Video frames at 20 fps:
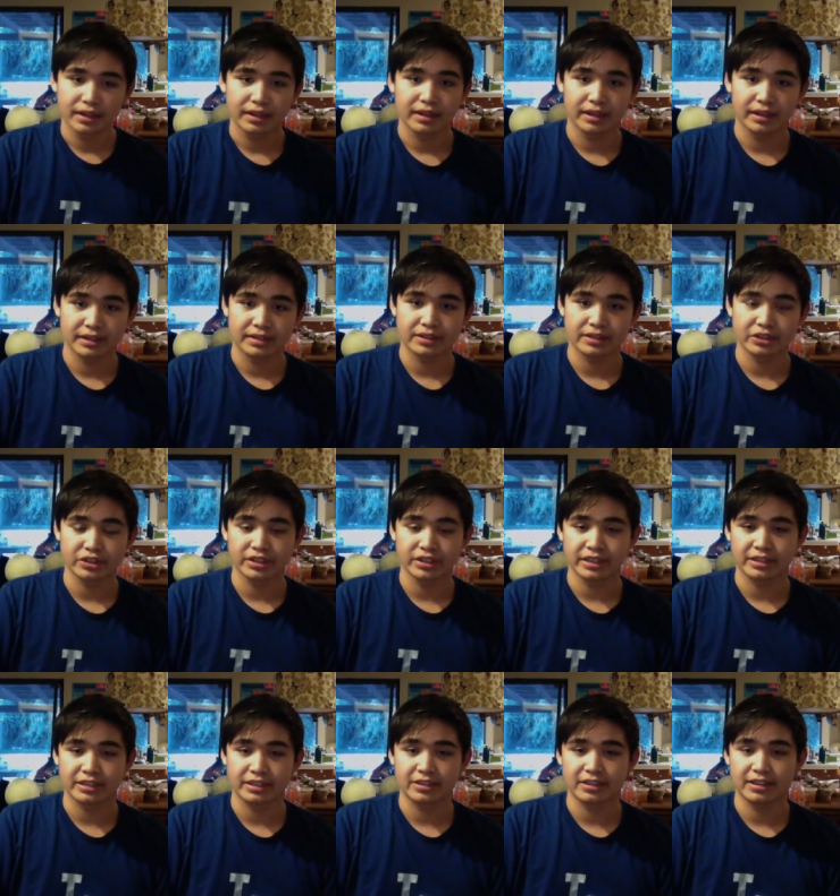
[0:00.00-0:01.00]
it's just
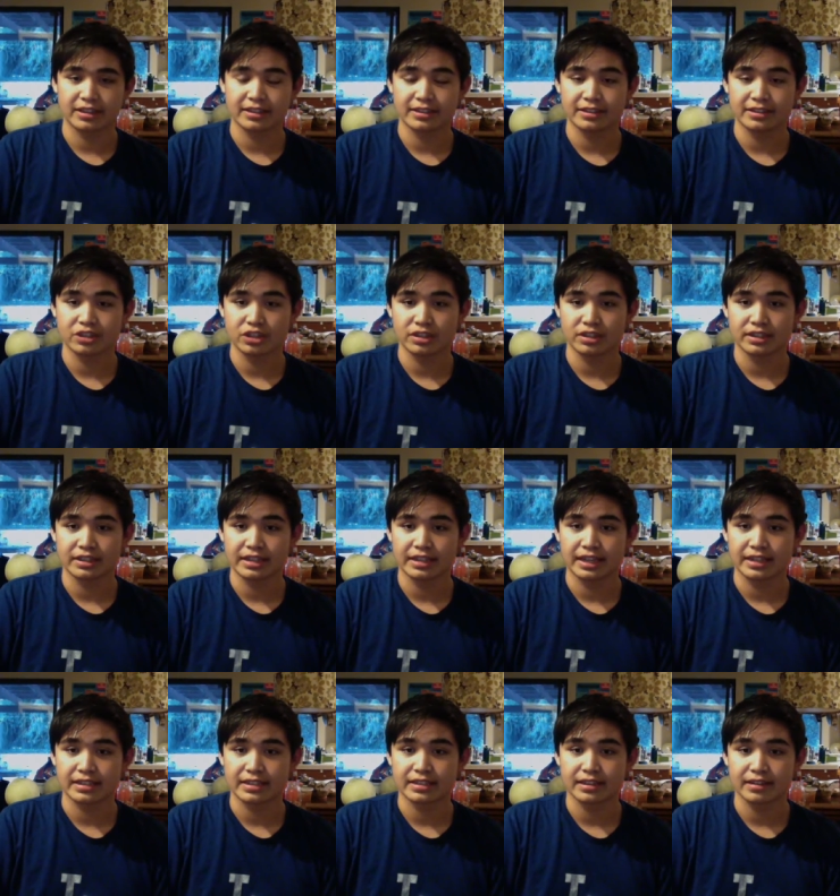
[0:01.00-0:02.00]
this is just a
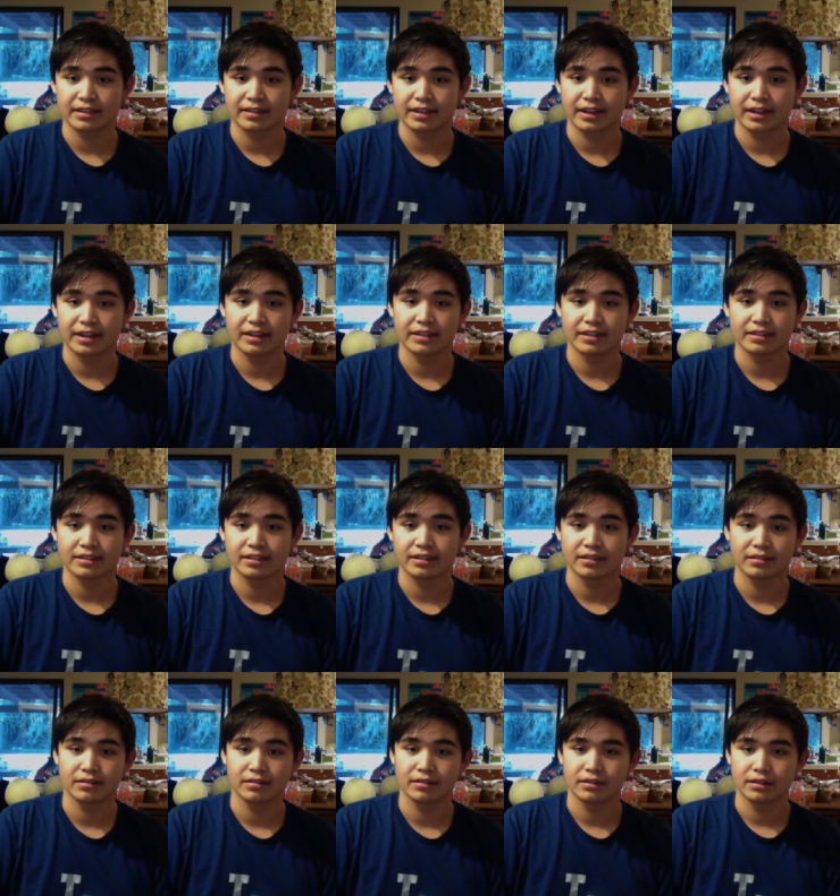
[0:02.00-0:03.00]
test, okay?
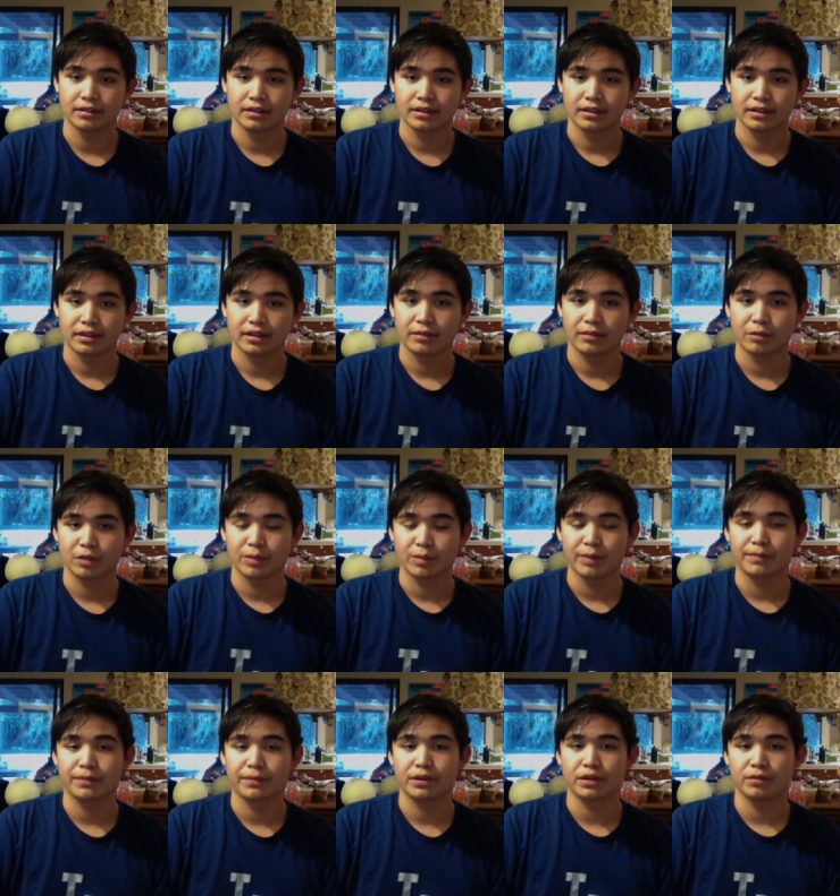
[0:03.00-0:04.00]
So with
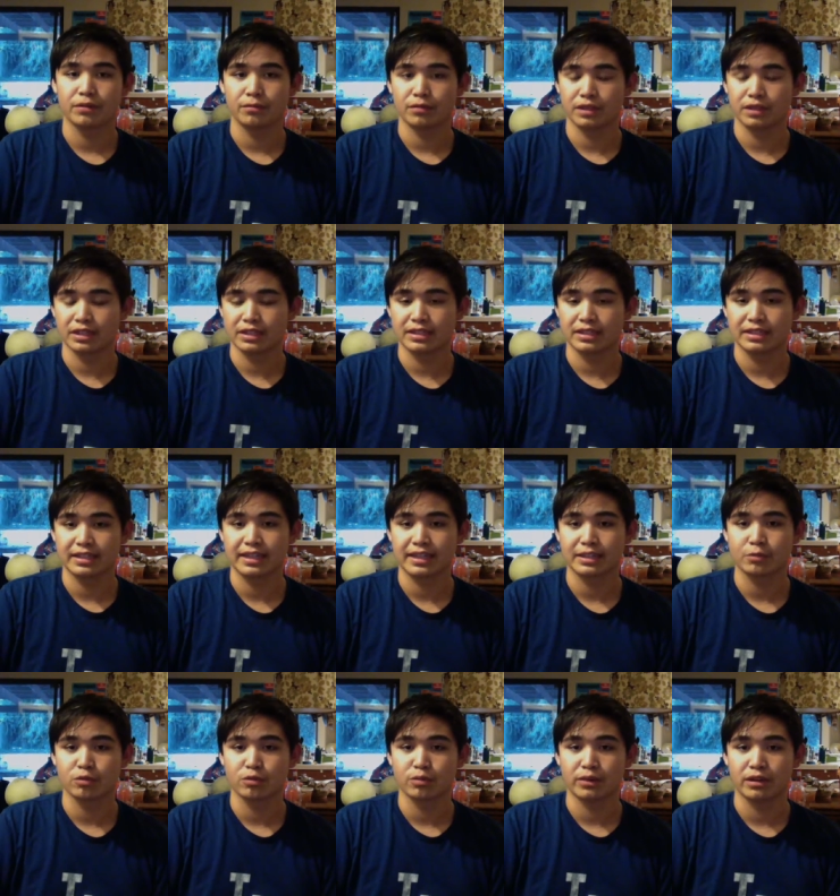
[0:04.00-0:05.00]
my this is a
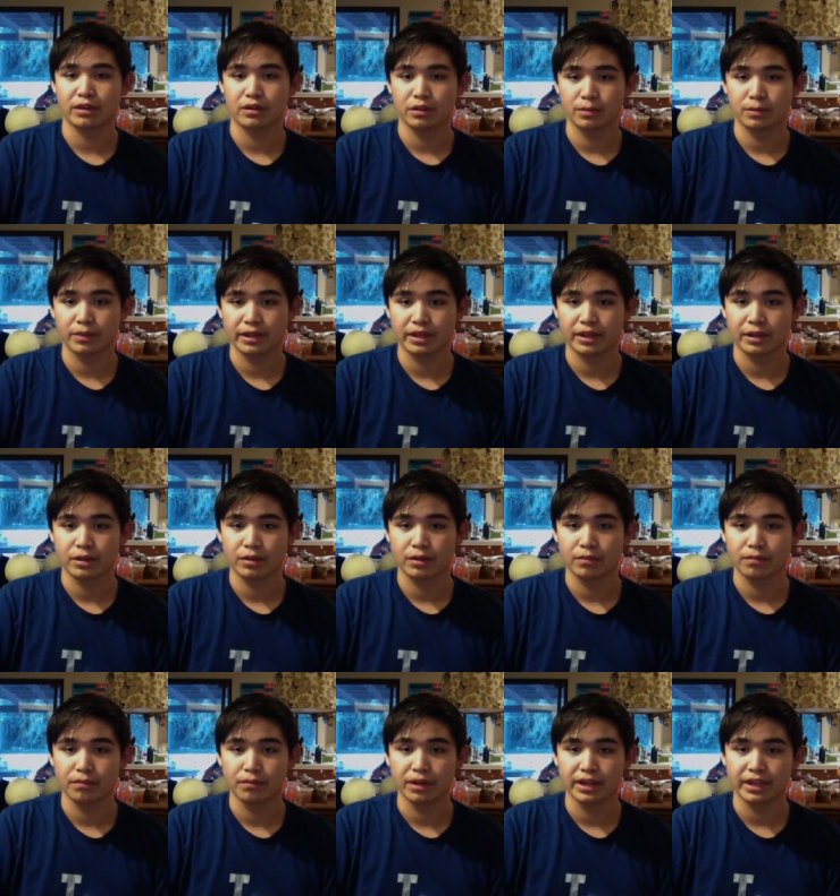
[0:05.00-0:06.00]
test with my good buddy
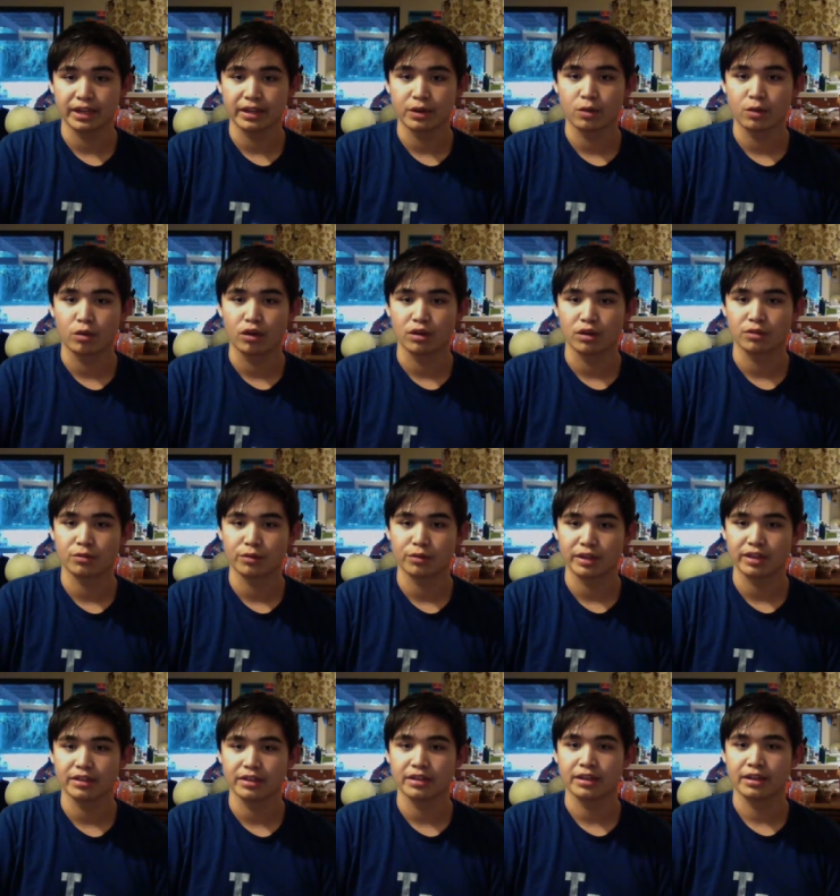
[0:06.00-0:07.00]
buddy Quan
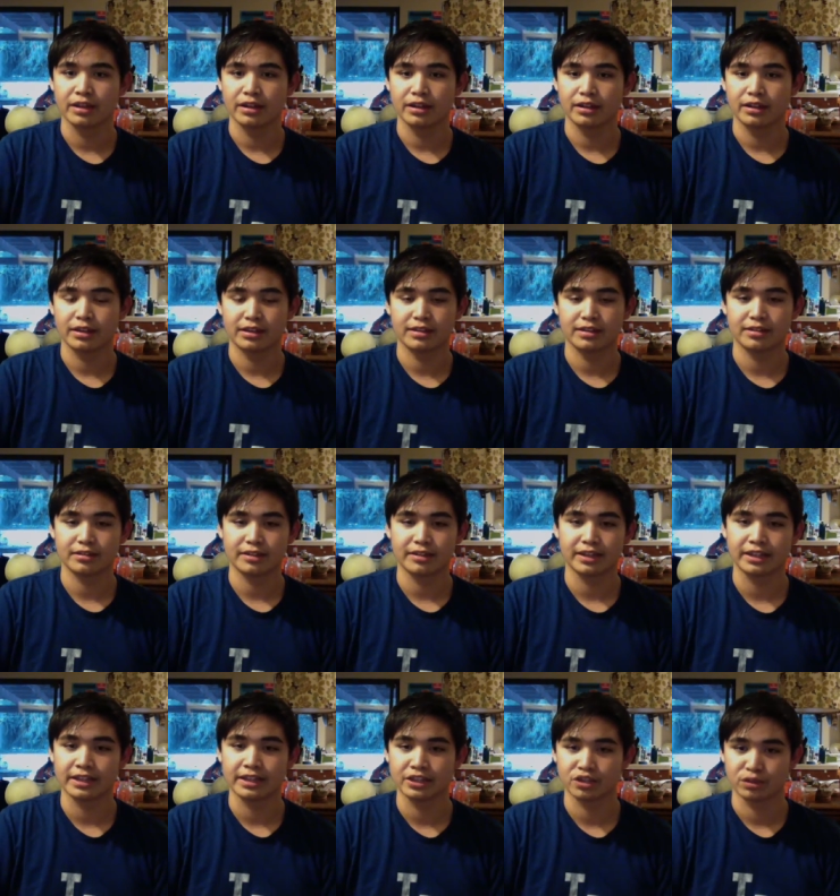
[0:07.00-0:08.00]
Green,
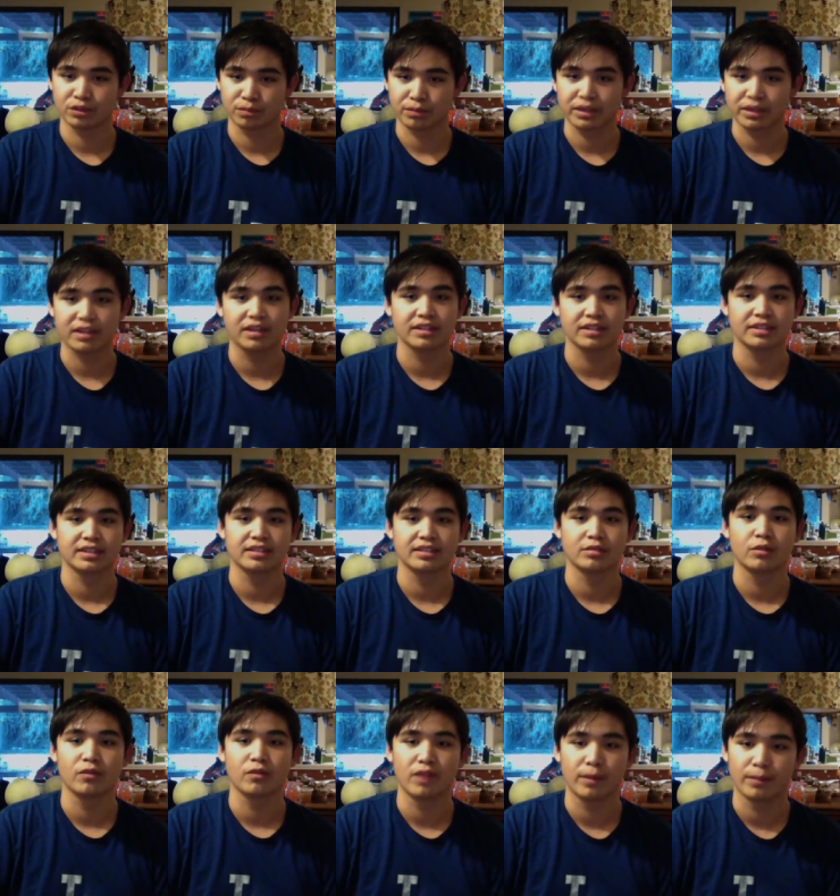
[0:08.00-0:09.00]
Turkey edition because it's
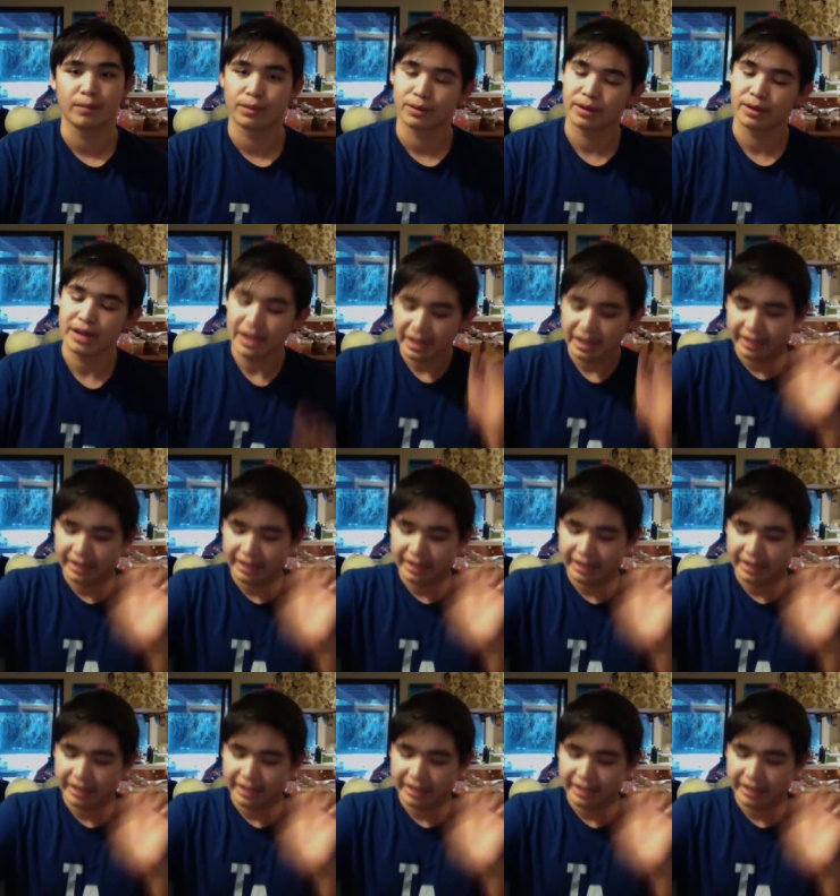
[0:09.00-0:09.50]
November.